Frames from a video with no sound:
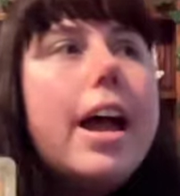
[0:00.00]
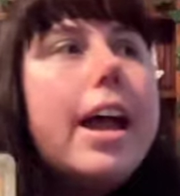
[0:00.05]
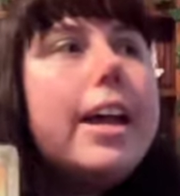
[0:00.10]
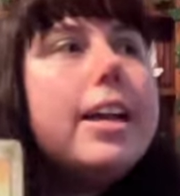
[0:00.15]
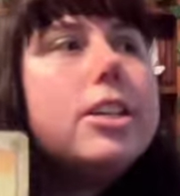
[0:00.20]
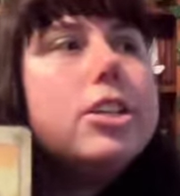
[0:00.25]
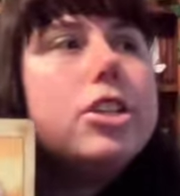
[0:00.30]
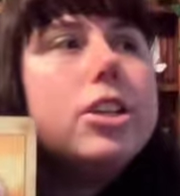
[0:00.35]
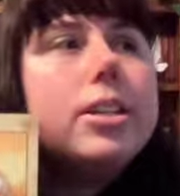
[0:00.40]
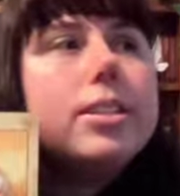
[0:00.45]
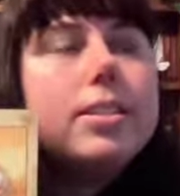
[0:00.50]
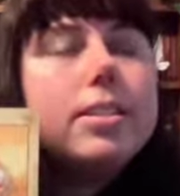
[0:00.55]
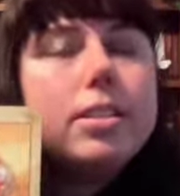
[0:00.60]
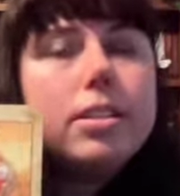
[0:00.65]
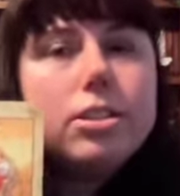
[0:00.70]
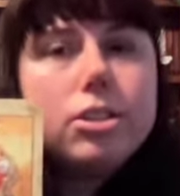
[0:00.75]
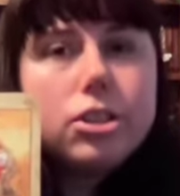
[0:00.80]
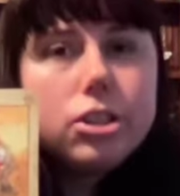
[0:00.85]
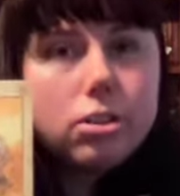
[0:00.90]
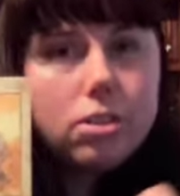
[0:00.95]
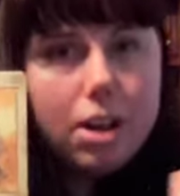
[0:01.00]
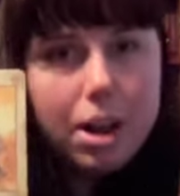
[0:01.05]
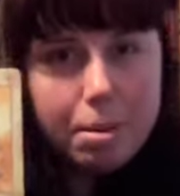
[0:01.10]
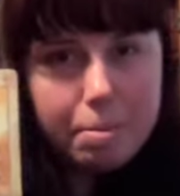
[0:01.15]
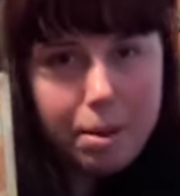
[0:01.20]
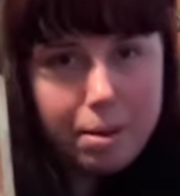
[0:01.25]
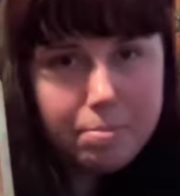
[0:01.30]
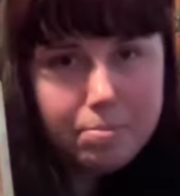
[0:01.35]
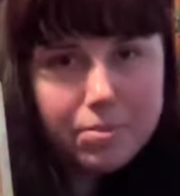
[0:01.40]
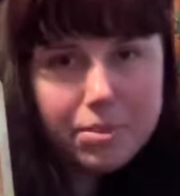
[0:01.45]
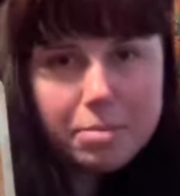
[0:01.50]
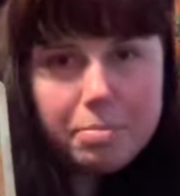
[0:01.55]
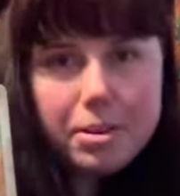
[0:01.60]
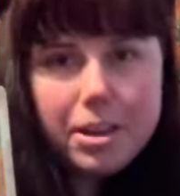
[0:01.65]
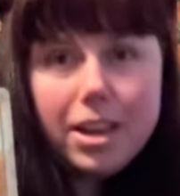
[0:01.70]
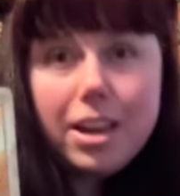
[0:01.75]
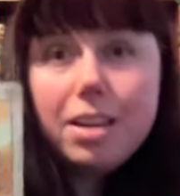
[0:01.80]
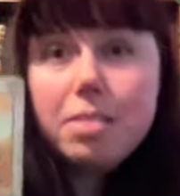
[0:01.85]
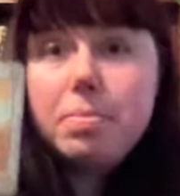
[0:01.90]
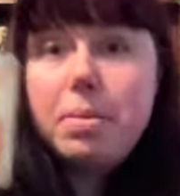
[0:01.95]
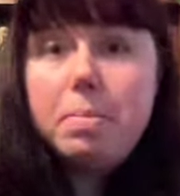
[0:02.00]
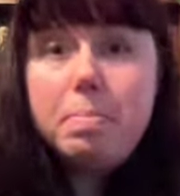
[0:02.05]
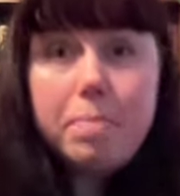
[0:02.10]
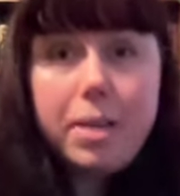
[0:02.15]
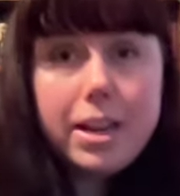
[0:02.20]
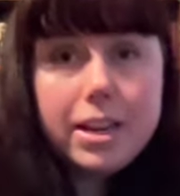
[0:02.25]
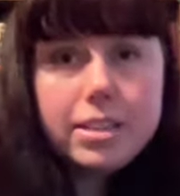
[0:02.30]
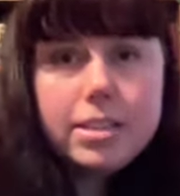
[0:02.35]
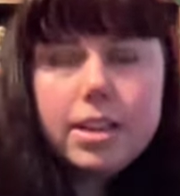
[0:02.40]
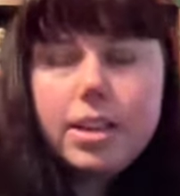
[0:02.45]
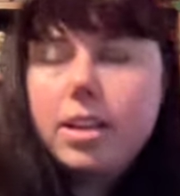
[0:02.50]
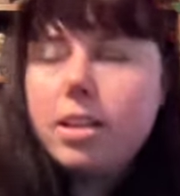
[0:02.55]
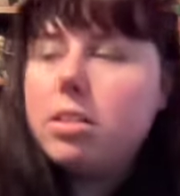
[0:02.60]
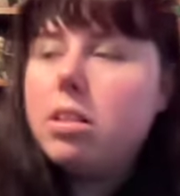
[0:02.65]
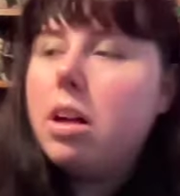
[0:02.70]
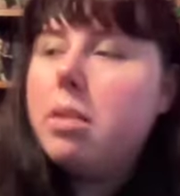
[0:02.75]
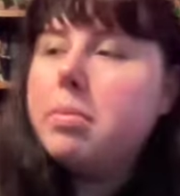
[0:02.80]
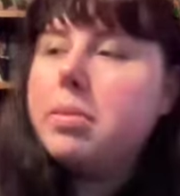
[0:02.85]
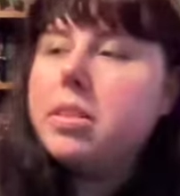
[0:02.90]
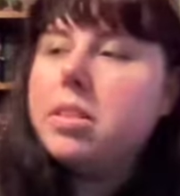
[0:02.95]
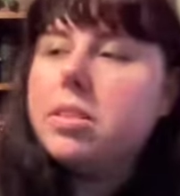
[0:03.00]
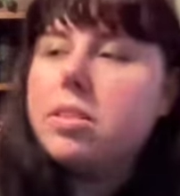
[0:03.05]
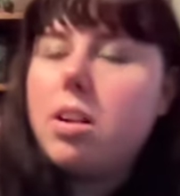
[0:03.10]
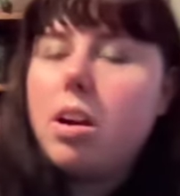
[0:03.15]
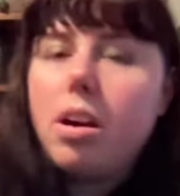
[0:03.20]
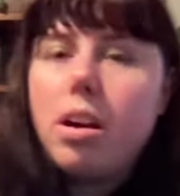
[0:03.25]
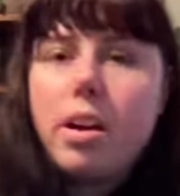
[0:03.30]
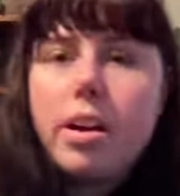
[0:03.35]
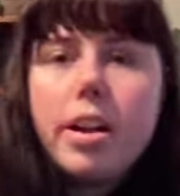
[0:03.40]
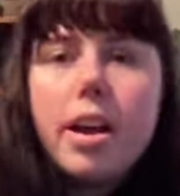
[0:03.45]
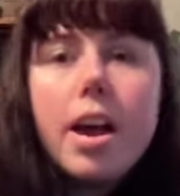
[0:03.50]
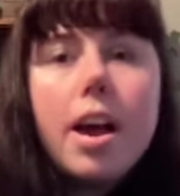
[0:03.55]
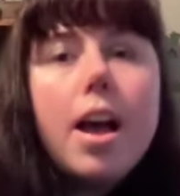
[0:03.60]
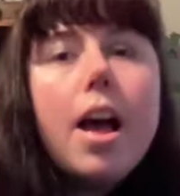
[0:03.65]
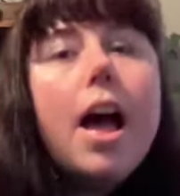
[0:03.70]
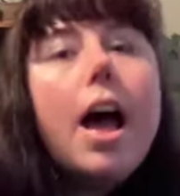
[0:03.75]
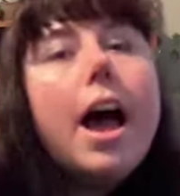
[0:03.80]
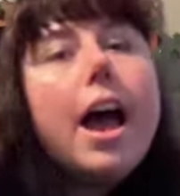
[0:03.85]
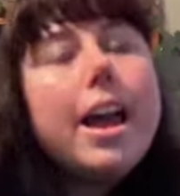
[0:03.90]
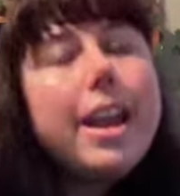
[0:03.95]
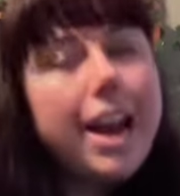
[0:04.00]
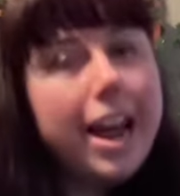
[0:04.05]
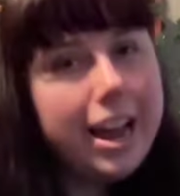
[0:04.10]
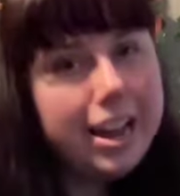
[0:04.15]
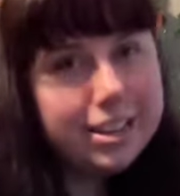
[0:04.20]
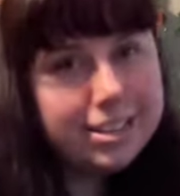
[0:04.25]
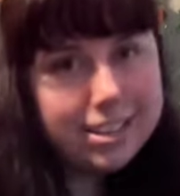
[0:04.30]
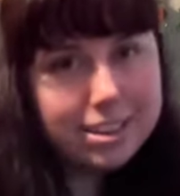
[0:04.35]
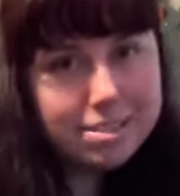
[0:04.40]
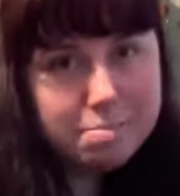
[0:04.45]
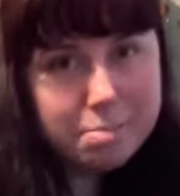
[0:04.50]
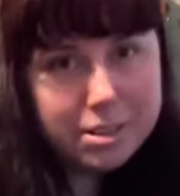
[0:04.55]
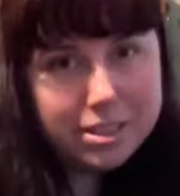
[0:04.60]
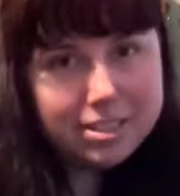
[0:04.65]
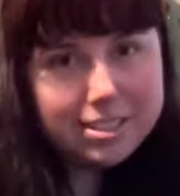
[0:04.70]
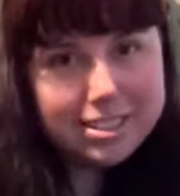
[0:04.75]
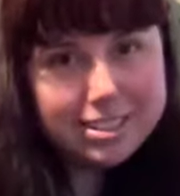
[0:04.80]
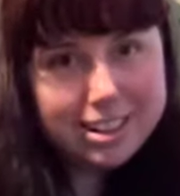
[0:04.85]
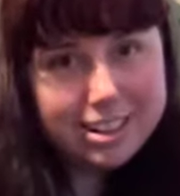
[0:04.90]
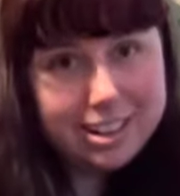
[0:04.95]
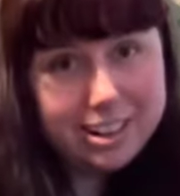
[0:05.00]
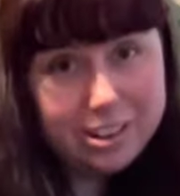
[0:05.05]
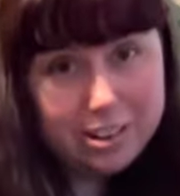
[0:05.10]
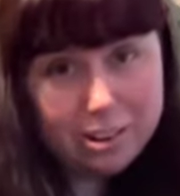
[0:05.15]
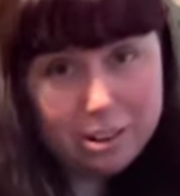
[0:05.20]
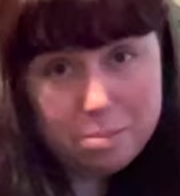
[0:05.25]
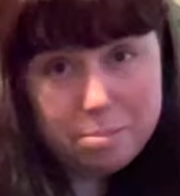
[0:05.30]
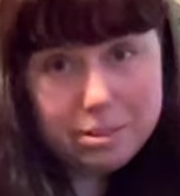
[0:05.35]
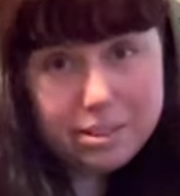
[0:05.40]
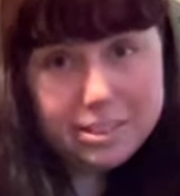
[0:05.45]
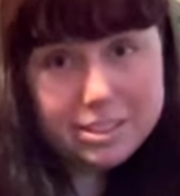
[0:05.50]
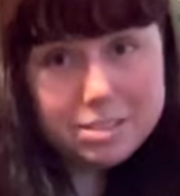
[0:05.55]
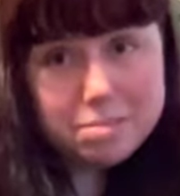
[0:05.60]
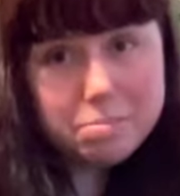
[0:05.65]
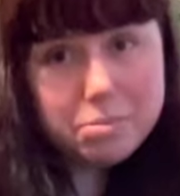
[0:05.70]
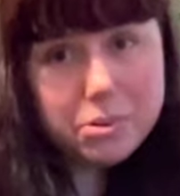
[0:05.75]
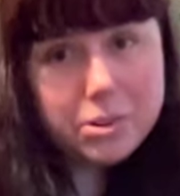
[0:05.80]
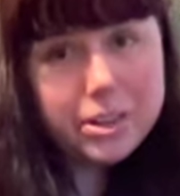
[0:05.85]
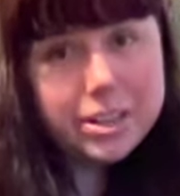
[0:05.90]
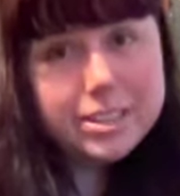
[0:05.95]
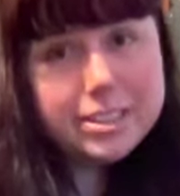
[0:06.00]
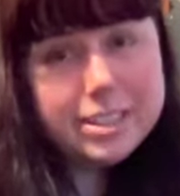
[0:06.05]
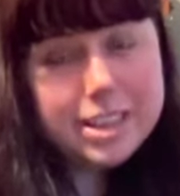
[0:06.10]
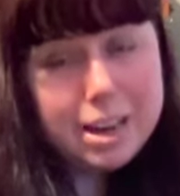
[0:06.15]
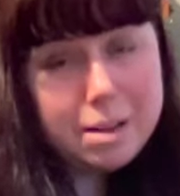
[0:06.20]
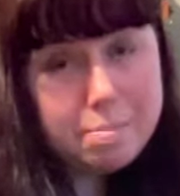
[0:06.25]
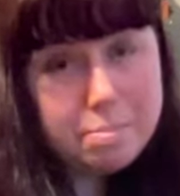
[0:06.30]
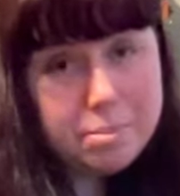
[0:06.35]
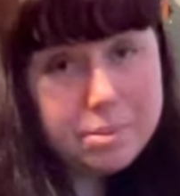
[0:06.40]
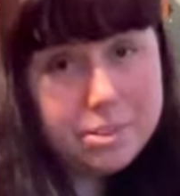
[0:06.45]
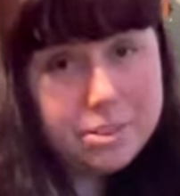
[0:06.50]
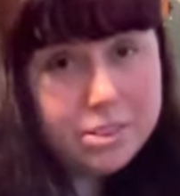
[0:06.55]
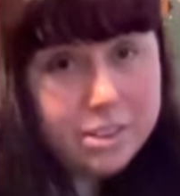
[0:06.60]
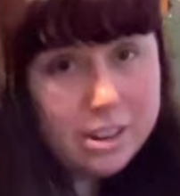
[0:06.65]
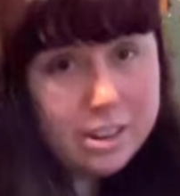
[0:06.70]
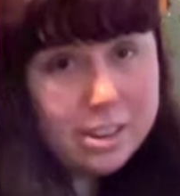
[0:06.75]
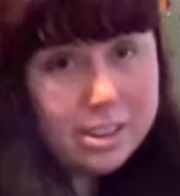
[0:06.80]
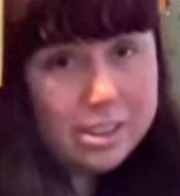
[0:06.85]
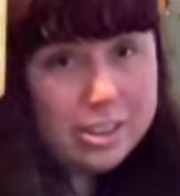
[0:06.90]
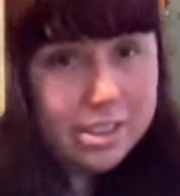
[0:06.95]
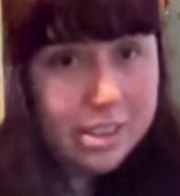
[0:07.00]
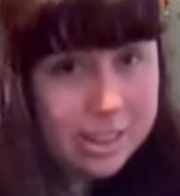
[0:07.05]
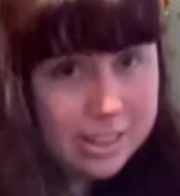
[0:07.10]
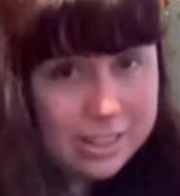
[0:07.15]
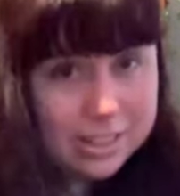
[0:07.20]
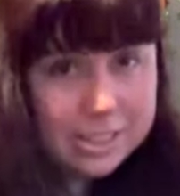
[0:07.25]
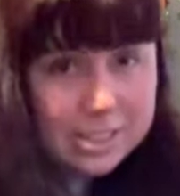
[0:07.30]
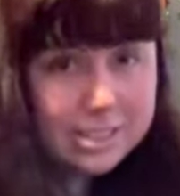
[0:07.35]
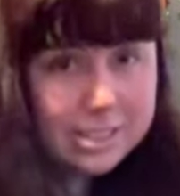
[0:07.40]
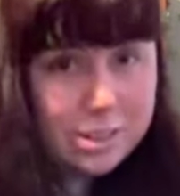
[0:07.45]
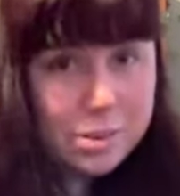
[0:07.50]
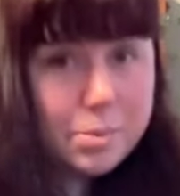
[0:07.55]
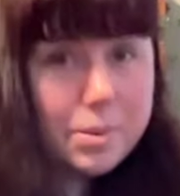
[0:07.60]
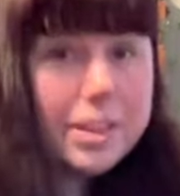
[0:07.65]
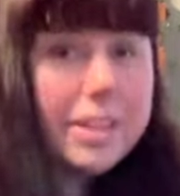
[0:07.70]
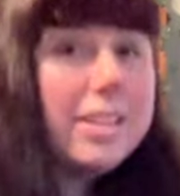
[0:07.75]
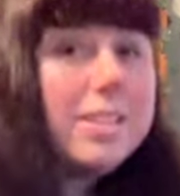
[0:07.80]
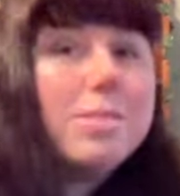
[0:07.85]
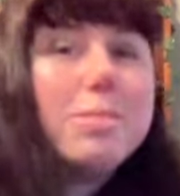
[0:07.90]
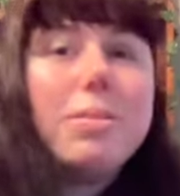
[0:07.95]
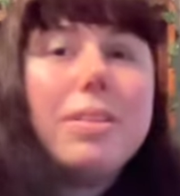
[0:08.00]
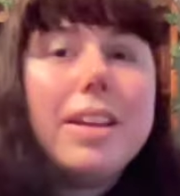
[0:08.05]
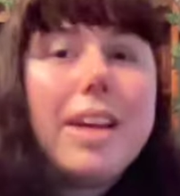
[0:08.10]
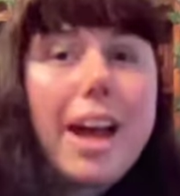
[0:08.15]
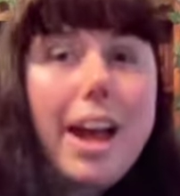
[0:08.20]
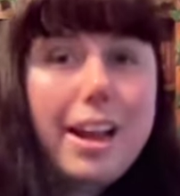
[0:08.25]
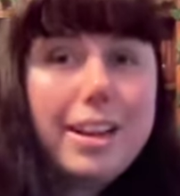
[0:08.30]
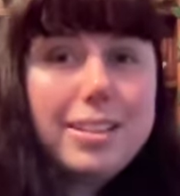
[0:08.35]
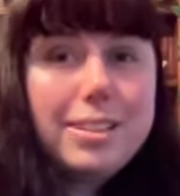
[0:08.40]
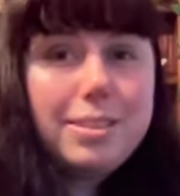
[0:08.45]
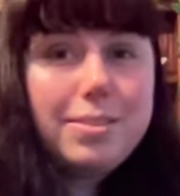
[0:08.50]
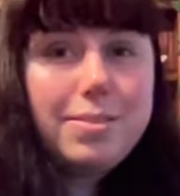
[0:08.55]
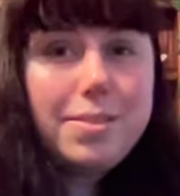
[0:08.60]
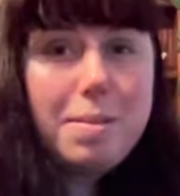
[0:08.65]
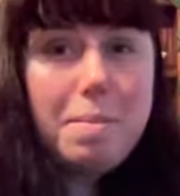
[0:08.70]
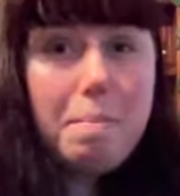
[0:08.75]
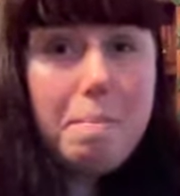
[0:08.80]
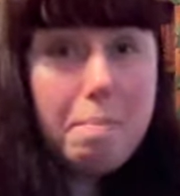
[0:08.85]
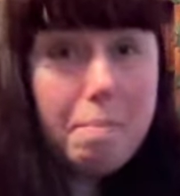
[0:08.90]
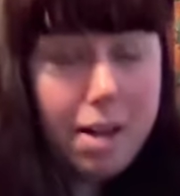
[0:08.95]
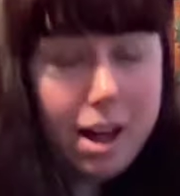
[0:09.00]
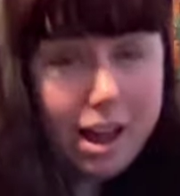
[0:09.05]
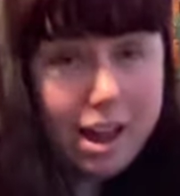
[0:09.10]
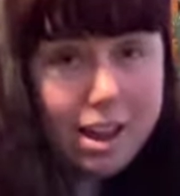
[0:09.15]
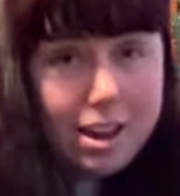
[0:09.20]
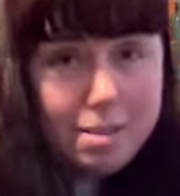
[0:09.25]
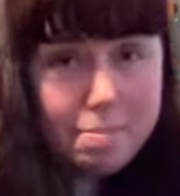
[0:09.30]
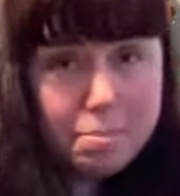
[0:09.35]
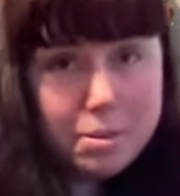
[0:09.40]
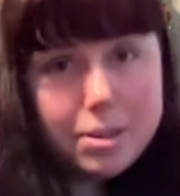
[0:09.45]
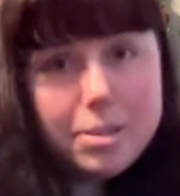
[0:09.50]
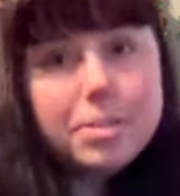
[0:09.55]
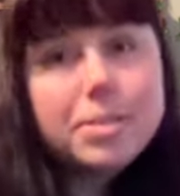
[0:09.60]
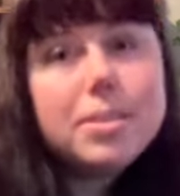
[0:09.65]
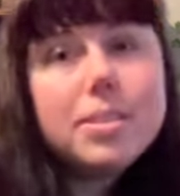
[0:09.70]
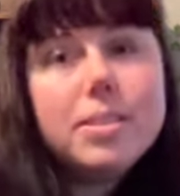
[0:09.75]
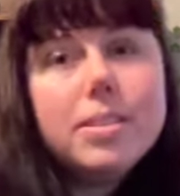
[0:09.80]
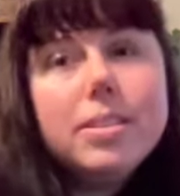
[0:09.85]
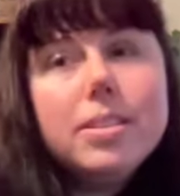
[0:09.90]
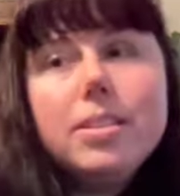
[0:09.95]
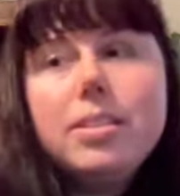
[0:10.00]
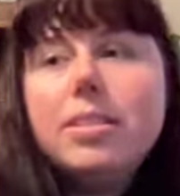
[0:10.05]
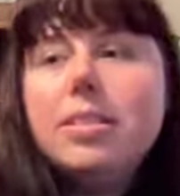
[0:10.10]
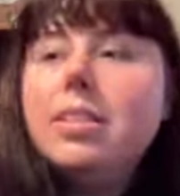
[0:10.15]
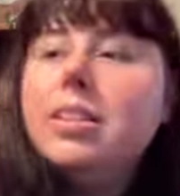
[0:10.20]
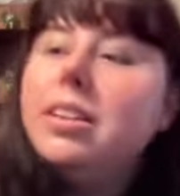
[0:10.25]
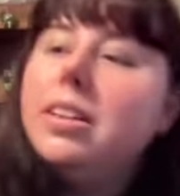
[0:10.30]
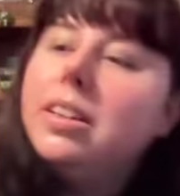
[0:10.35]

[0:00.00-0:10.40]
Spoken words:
And just she'll come up for me. I've been meditating a lot with this card. And as I've been studying herbalism more in depth, this is the queen that's really active in my personal